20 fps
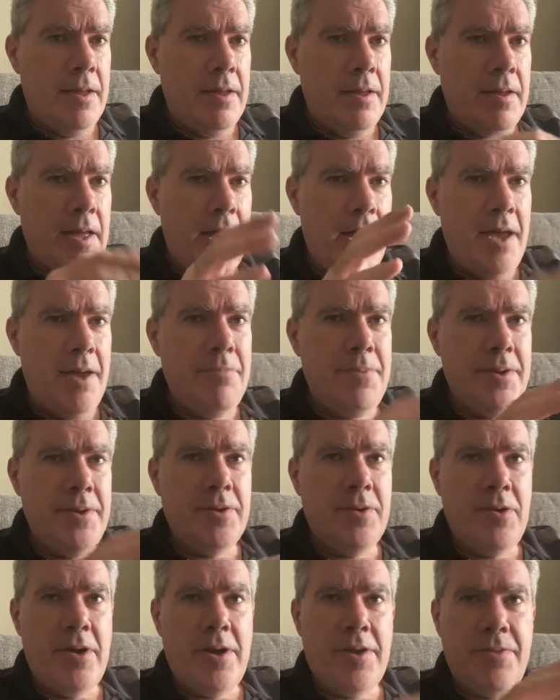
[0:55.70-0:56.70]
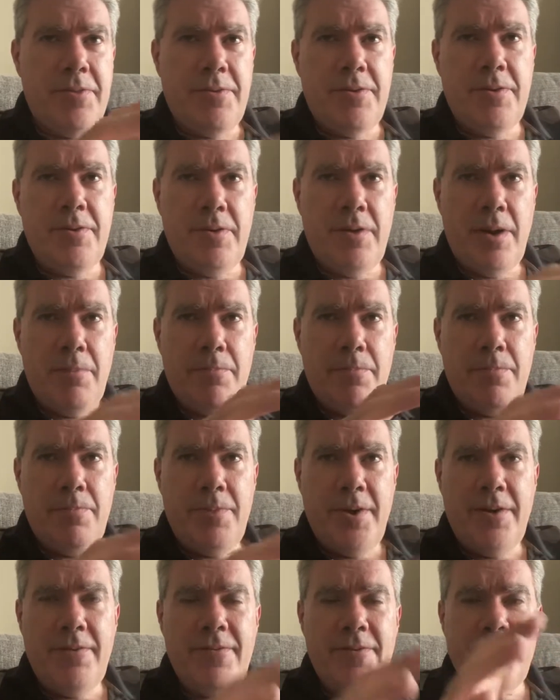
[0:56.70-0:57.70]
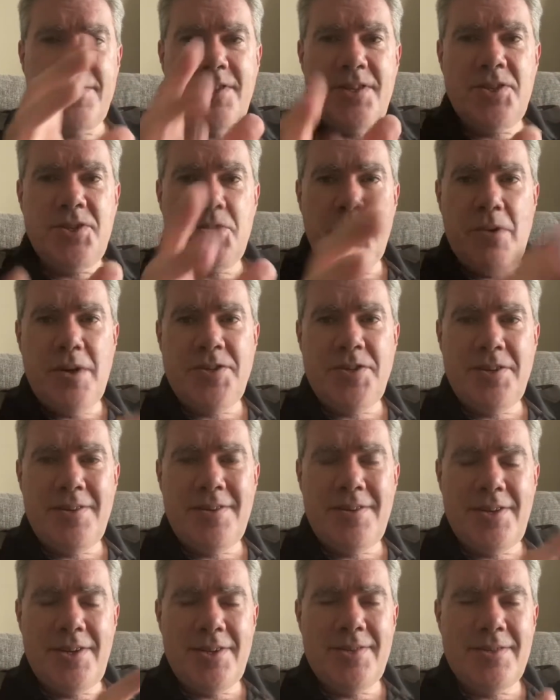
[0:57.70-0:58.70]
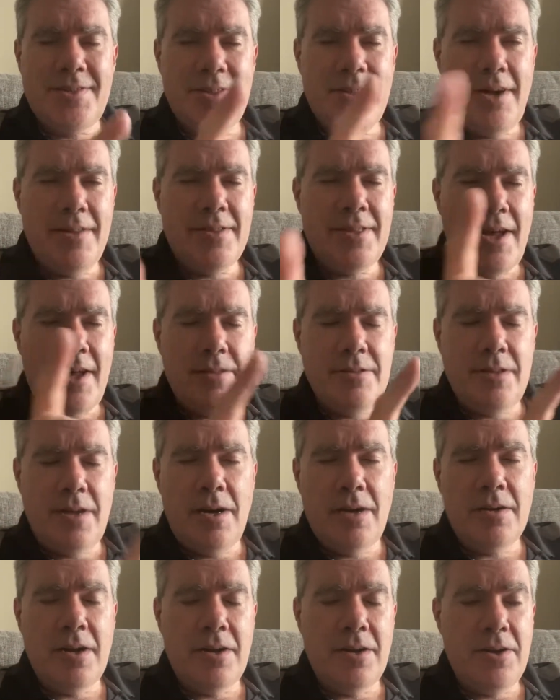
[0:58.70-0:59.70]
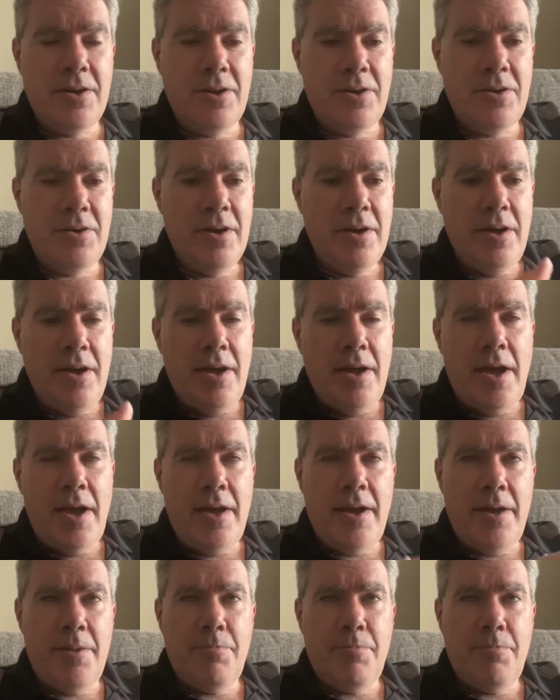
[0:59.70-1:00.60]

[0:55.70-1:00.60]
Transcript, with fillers: had been going through a bit of a situation just not that long ago, and I